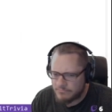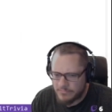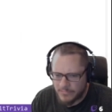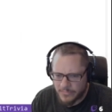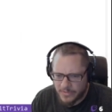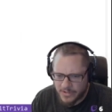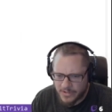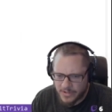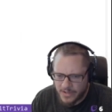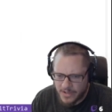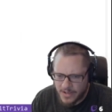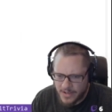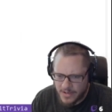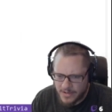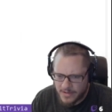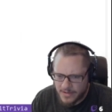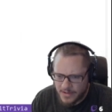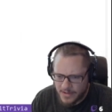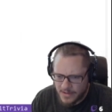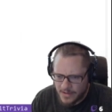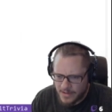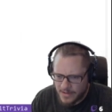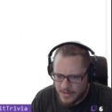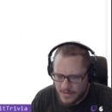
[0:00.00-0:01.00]
Okay.
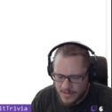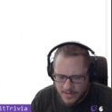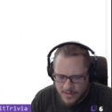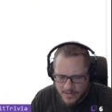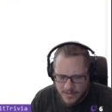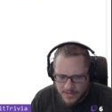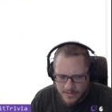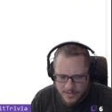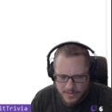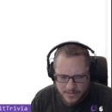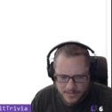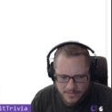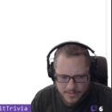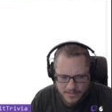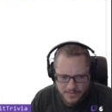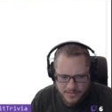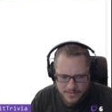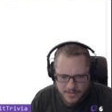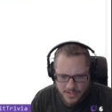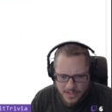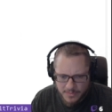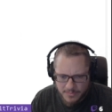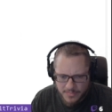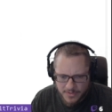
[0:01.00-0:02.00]
Let's
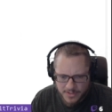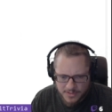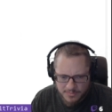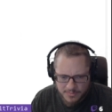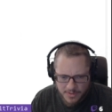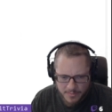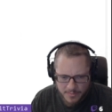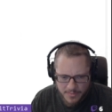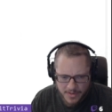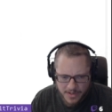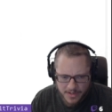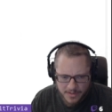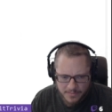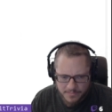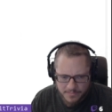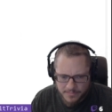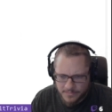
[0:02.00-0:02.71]
keep experimenting.